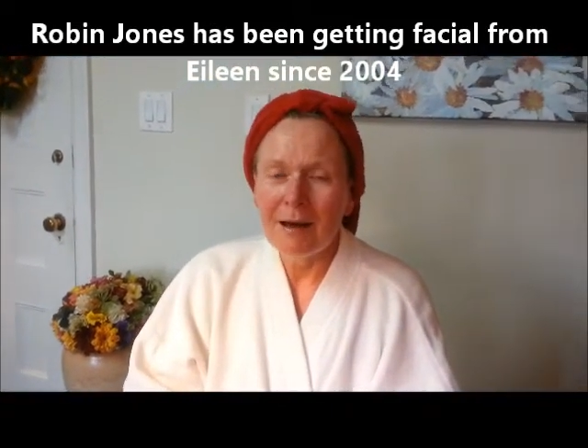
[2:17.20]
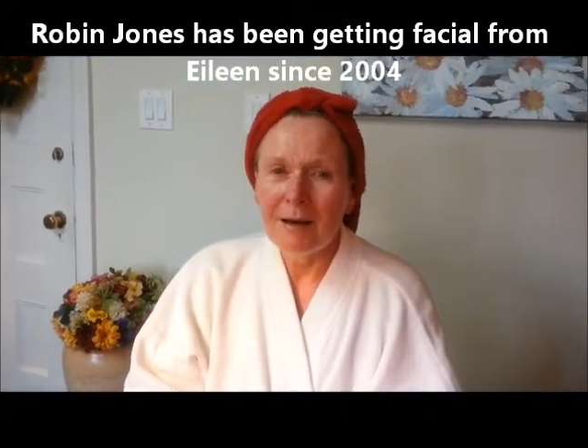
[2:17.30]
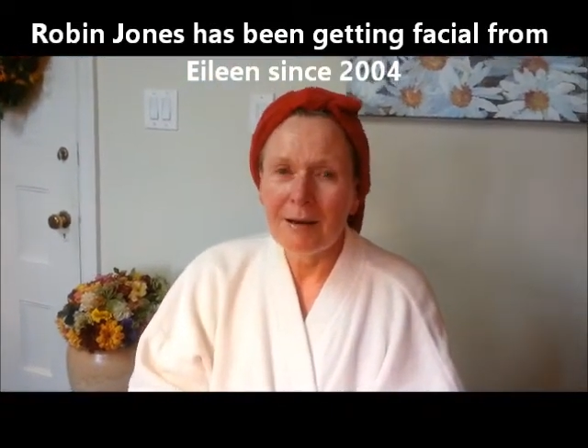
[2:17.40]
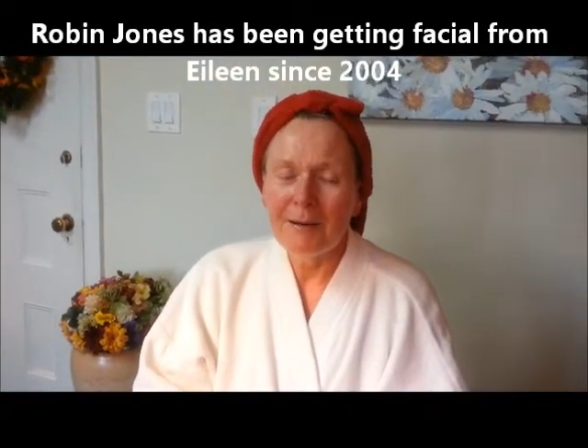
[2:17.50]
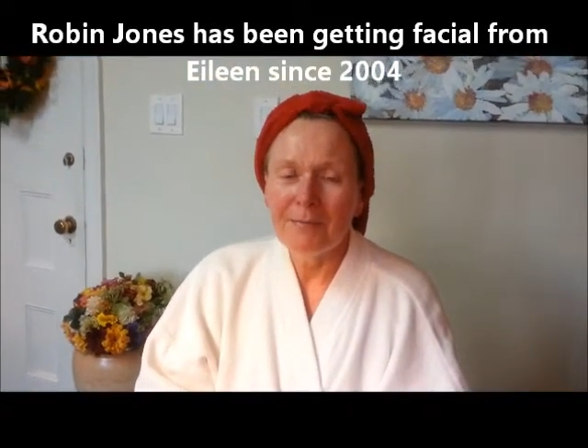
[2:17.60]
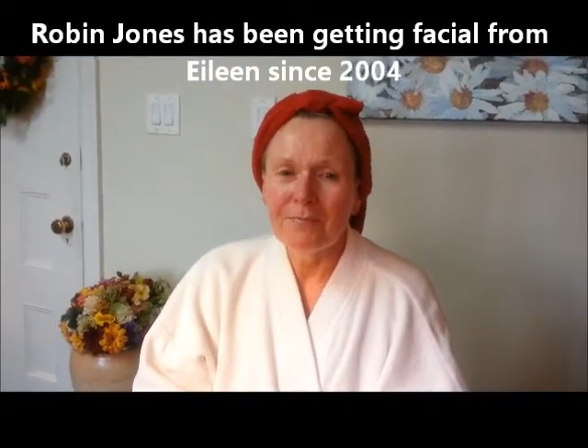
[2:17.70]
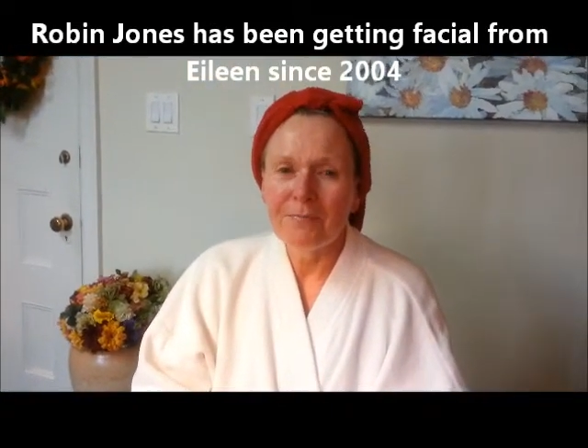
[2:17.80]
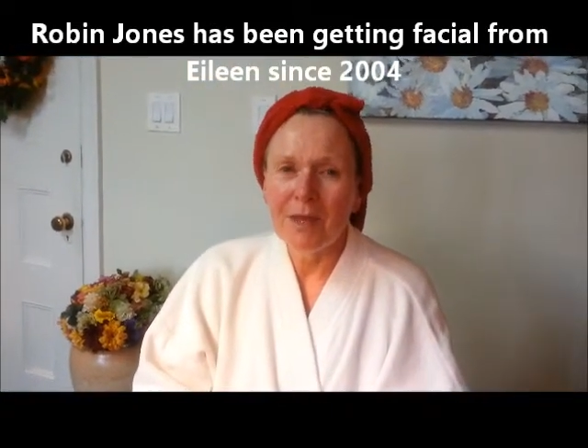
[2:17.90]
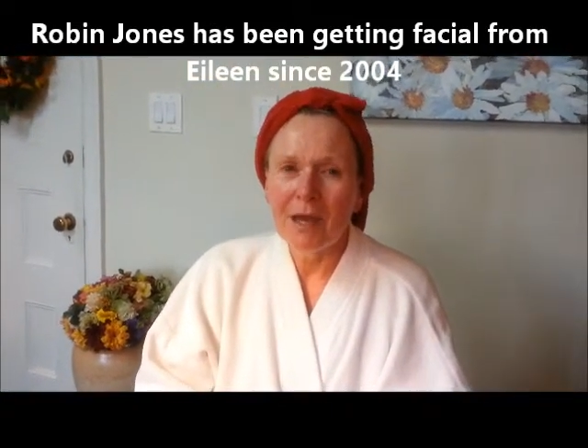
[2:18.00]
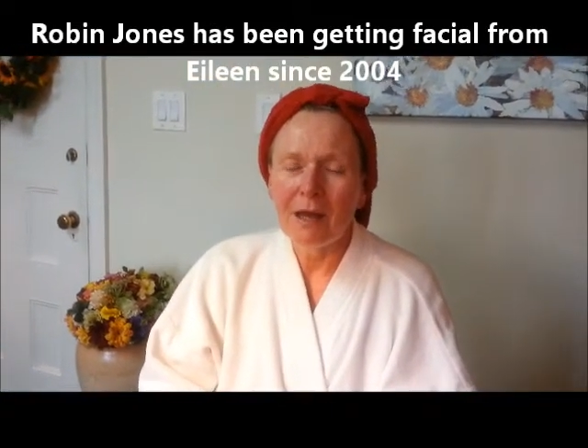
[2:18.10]

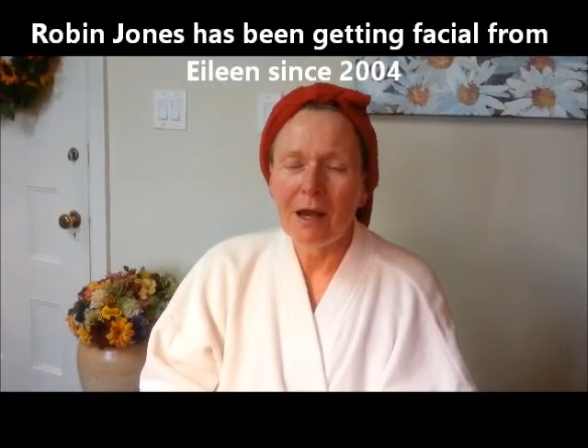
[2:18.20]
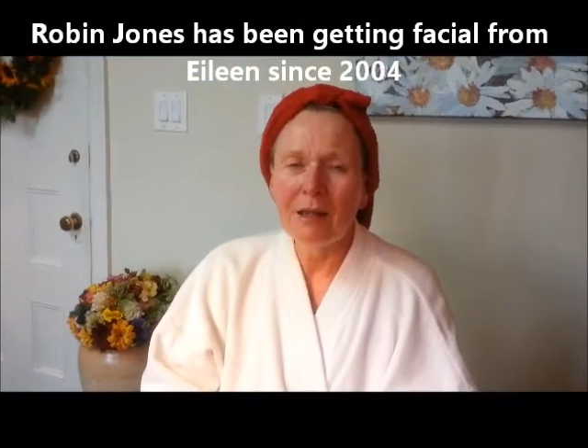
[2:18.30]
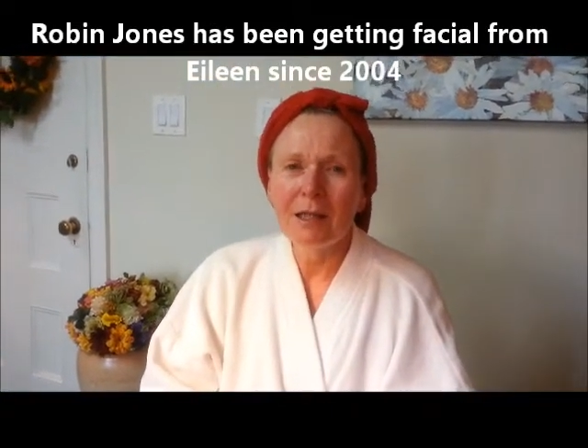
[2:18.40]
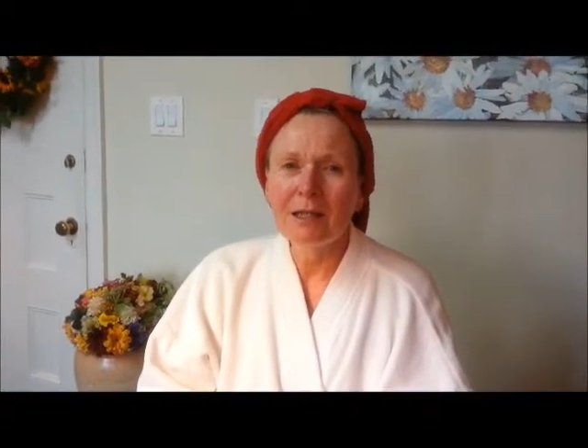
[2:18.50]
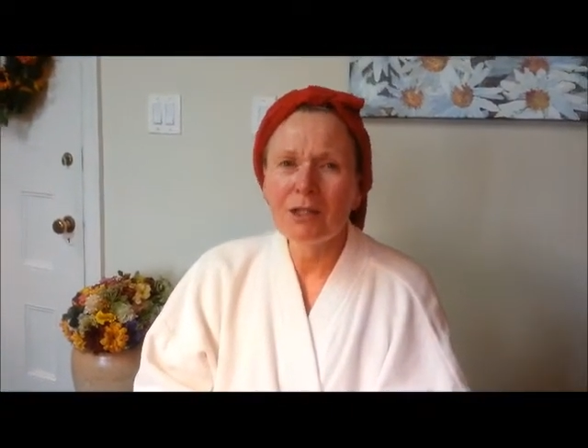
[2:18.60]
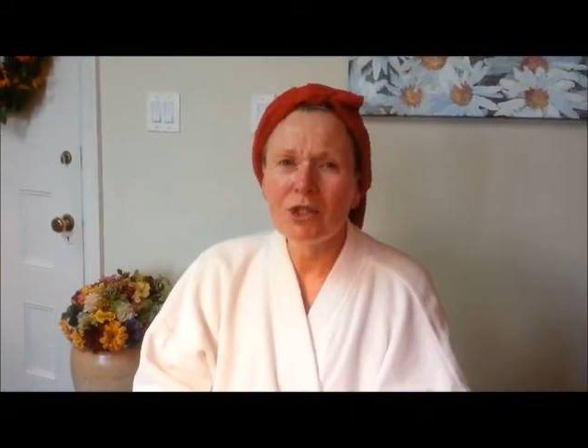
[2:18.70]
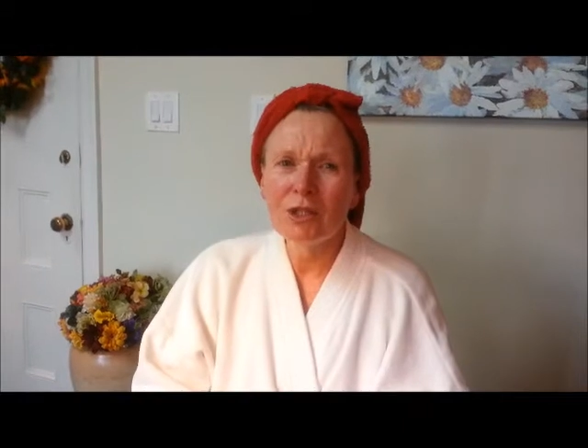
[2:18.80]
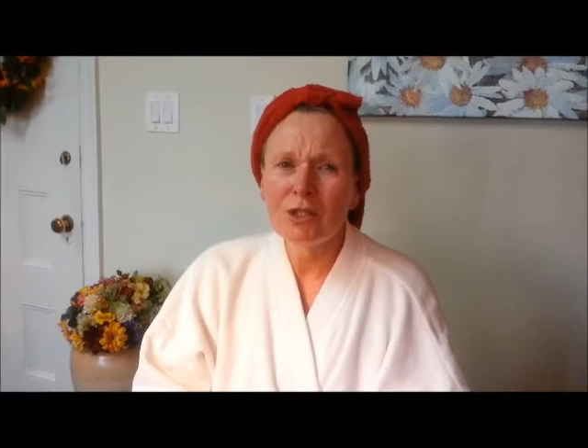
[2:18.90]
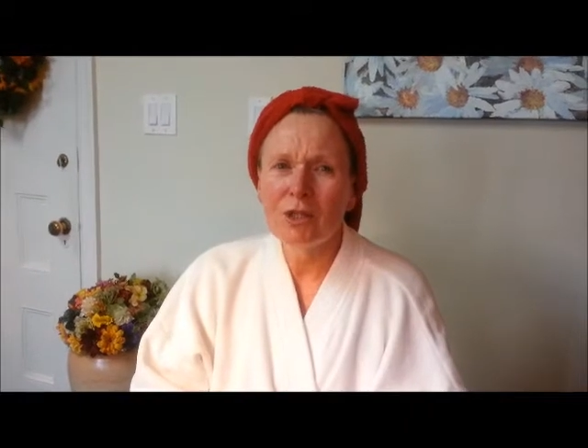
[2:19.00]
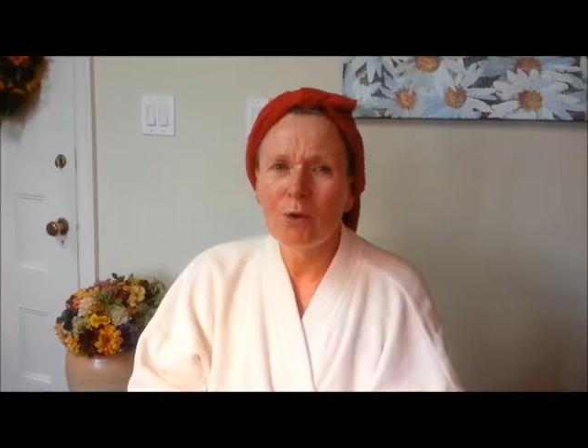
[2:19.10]
and Eileen is
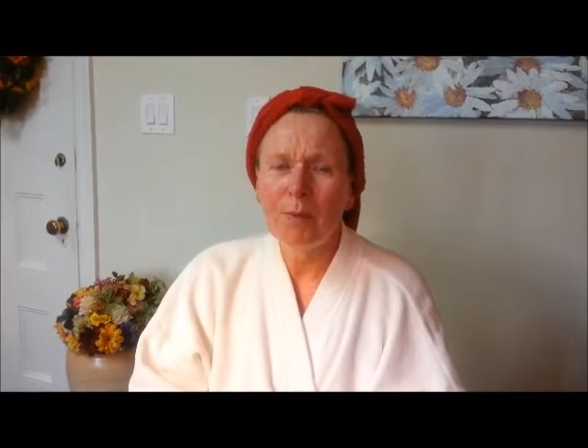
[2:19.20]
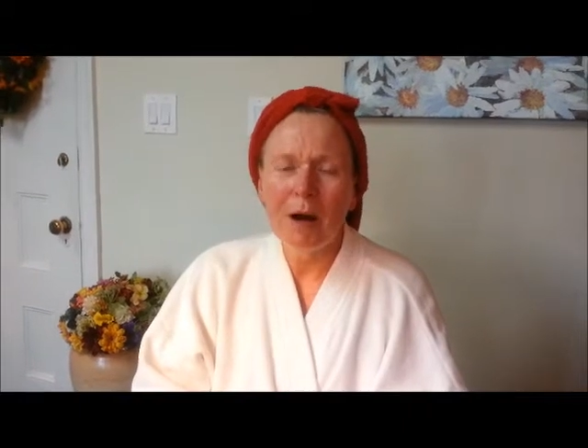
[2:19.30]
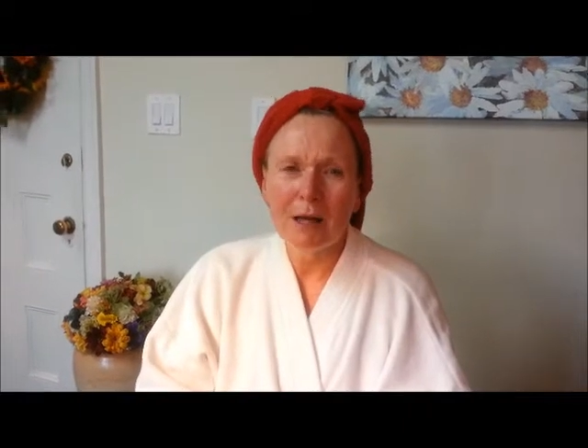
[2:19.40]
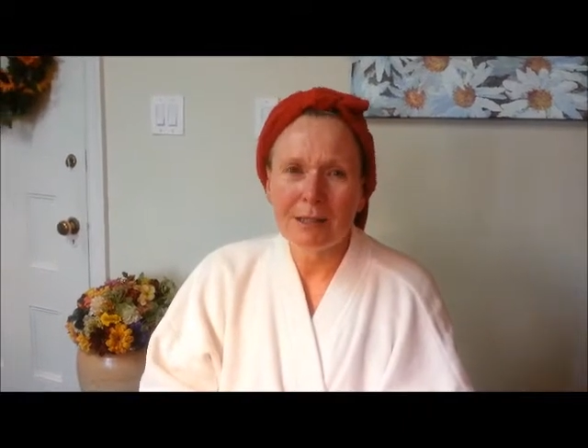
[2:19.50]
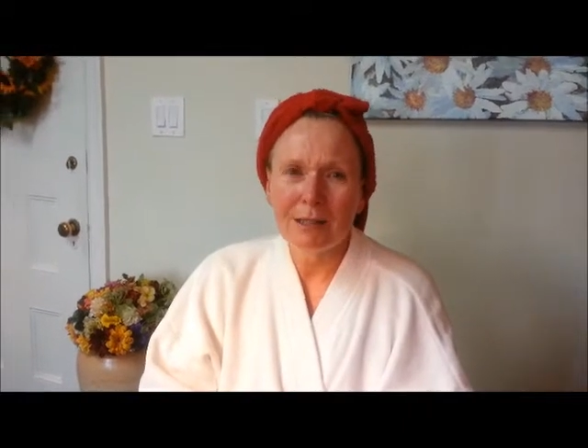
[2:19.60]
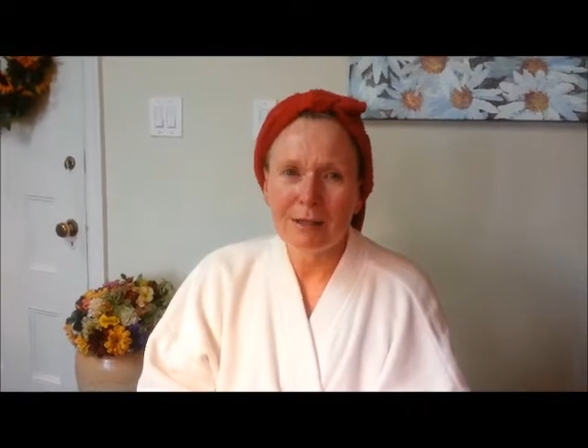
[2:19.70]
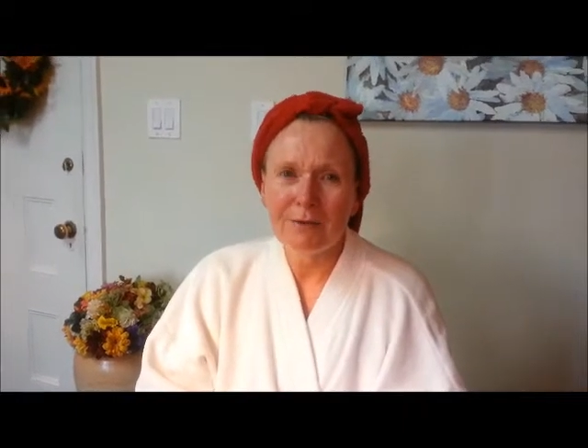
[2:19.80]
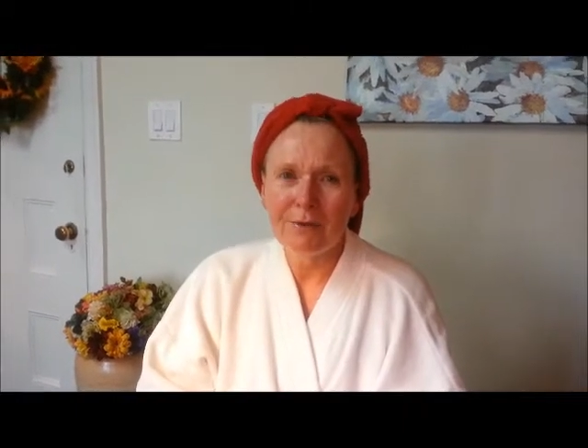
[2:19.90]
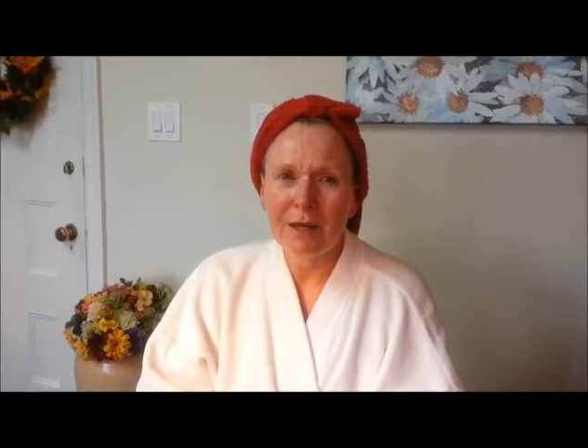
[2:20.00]
just so positive